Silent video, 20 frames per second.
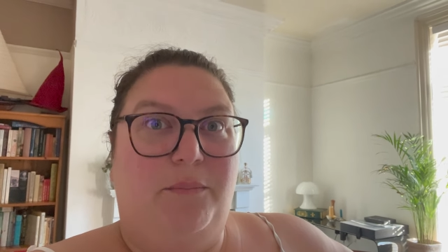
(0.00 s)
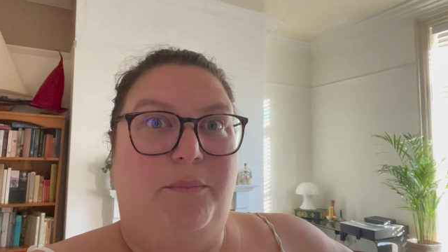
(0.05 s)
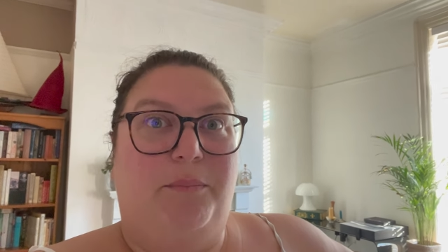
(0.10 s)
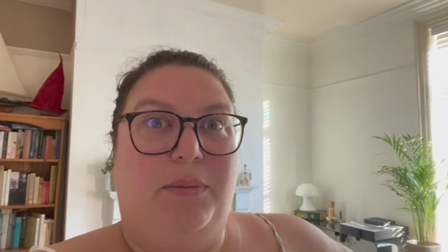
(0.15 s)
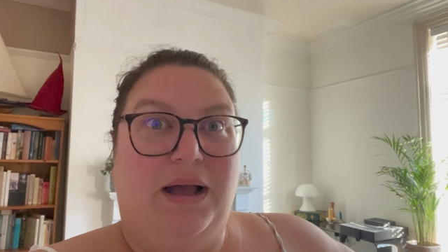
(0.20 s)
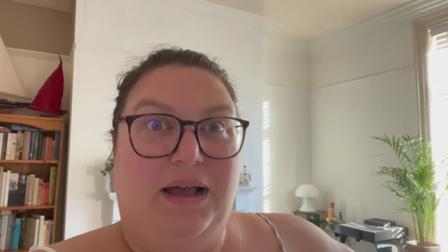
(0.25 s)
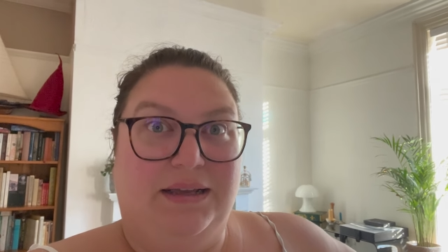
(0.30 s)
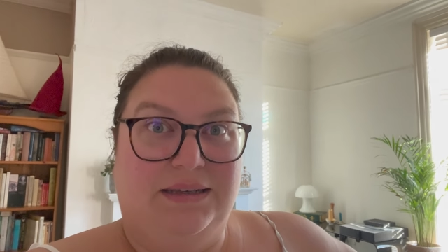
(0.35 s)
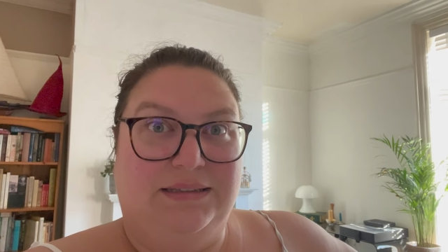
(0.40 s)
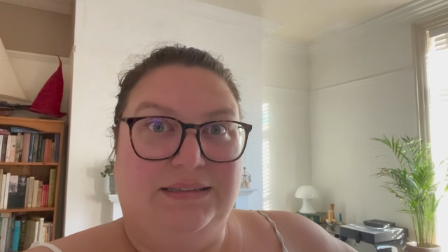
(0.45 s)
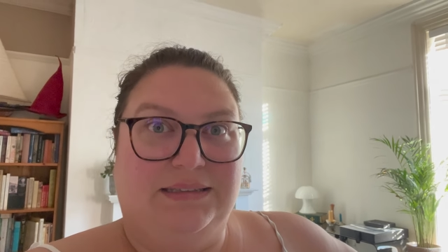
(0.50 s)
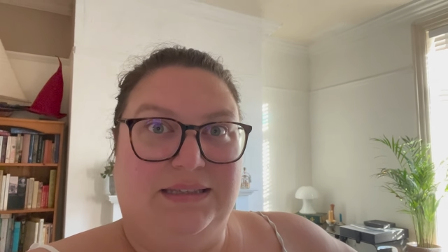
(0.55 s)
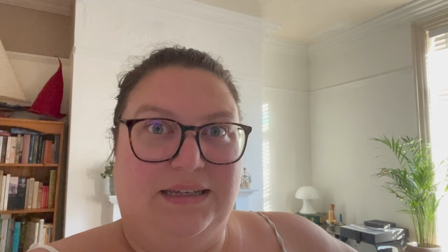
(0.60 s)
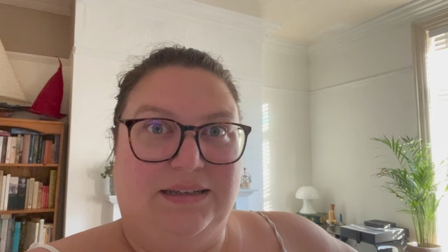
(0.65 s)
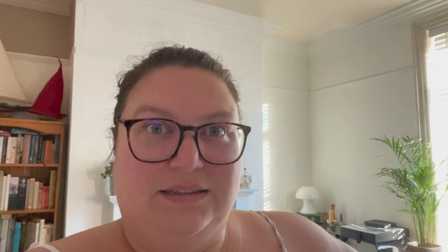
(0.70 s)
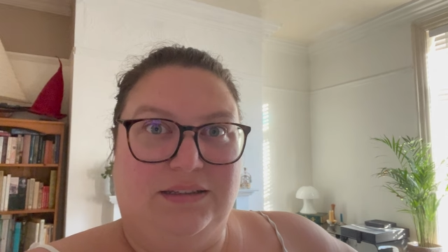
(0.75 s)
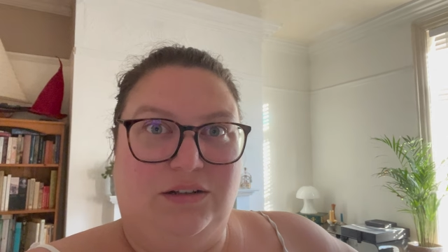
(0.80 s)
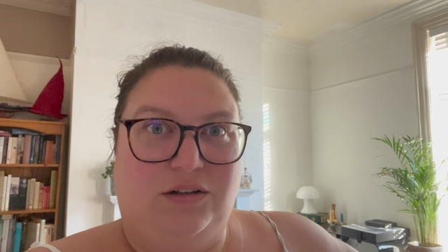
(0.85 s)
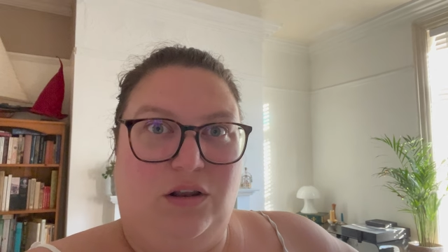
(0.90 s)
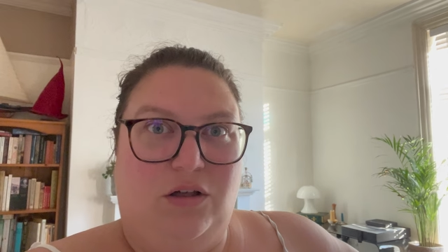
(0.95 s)
by
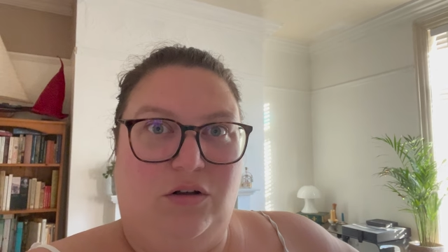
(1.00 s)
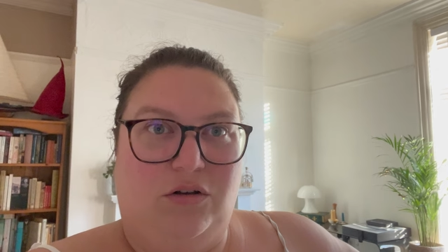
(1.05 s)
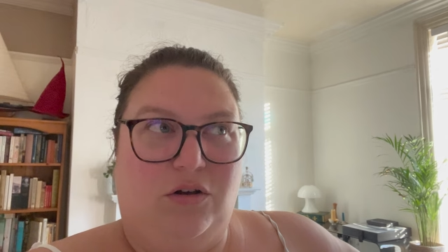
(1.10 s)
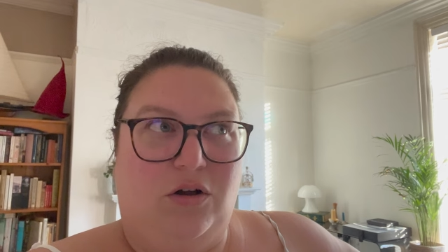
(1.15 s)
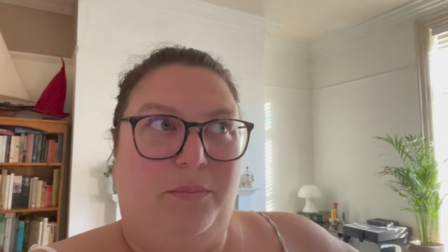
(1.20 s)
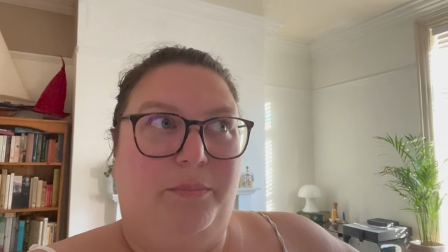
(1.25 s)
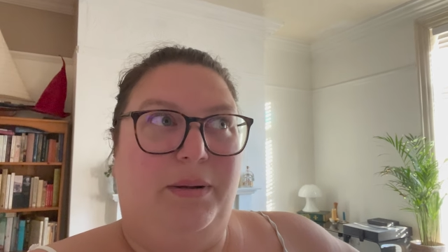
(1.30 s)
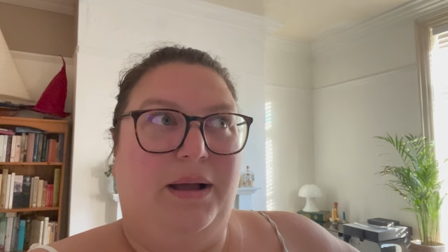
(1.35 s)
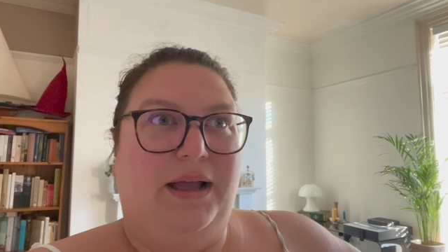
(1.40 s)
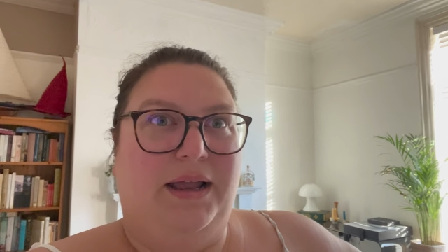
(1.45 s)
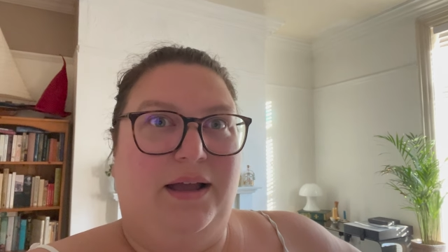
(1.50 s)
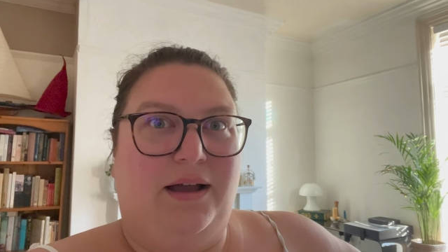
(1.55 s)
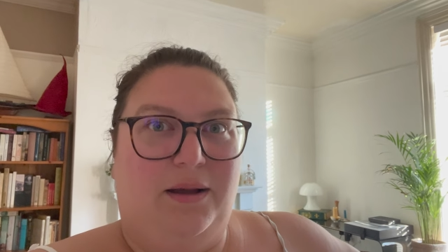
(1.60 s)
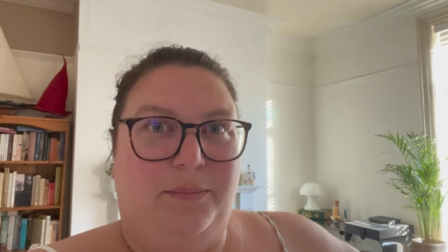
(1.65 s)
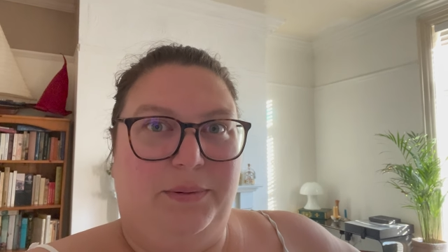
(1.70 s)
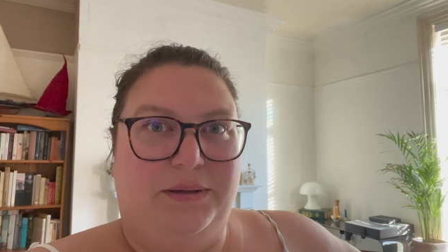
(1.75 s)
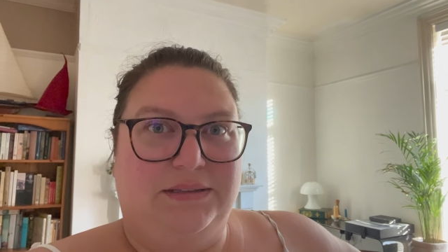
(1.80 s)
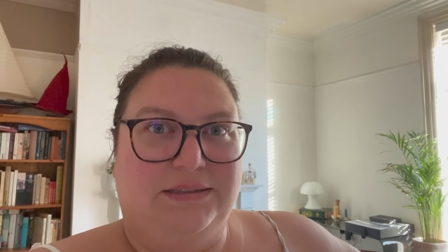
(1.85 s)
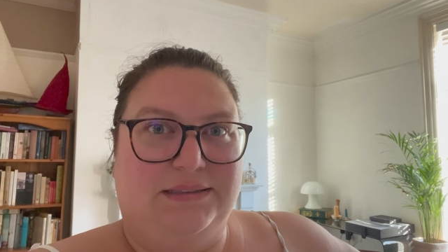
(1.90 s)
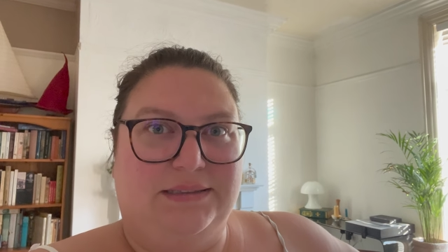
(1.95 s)
6 o'clock or by
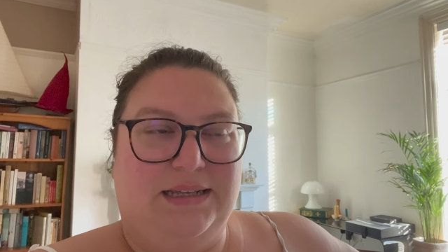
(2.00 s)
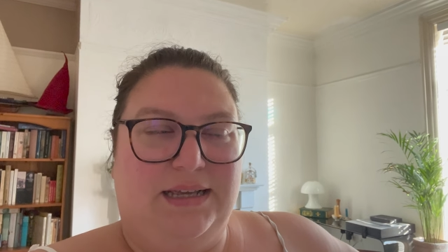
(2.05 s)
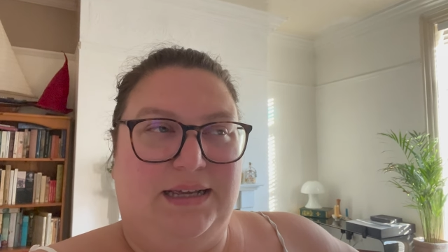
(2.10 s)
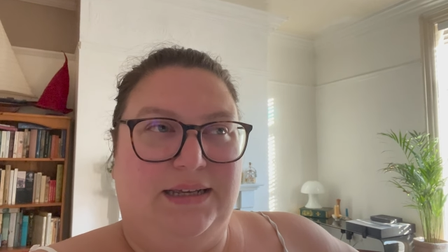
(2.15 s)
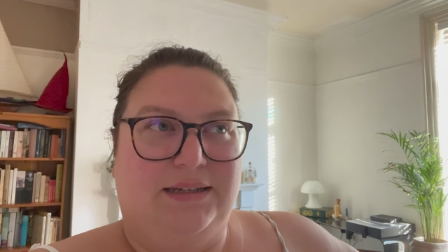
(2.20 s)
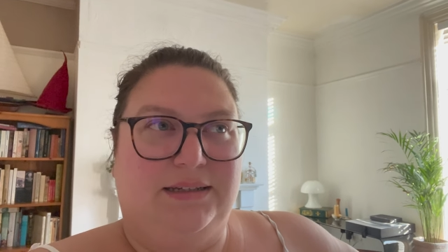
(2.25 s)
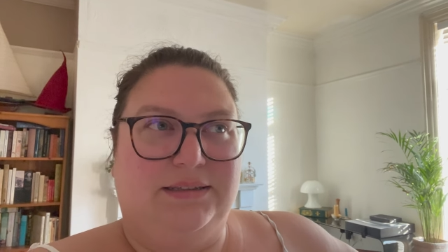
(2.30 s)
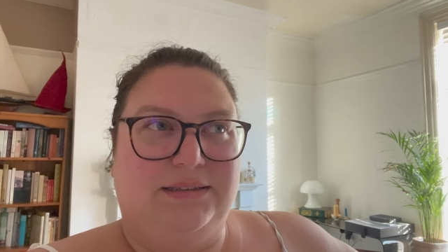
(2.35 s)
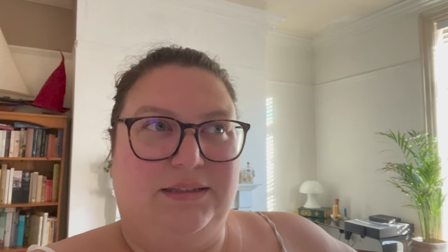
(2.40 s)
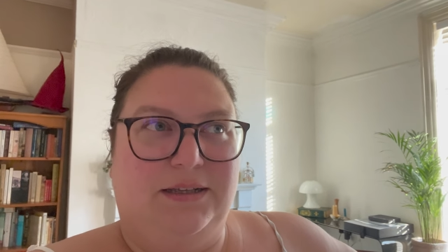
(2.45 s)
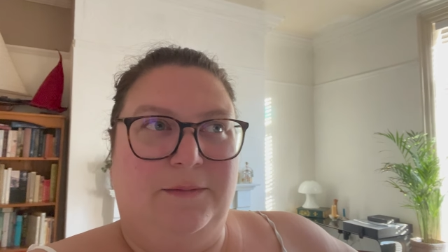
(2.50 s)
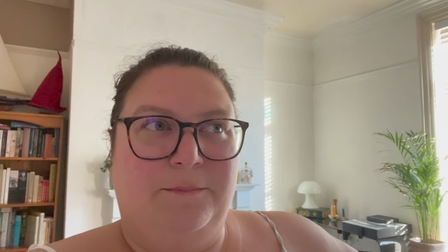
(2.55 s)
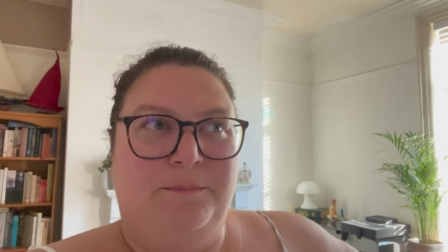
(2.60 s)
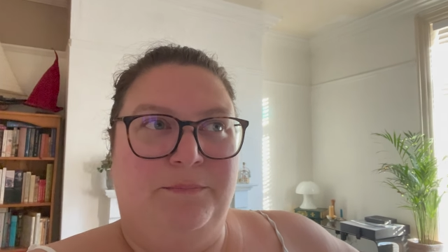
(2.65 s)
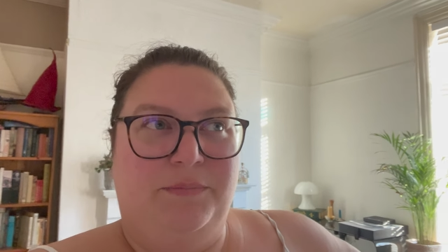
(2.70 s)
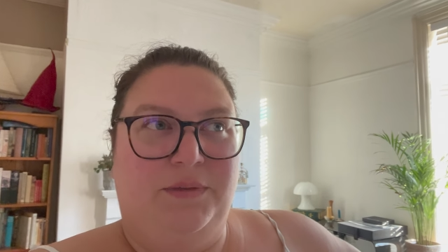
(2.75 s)
6:30.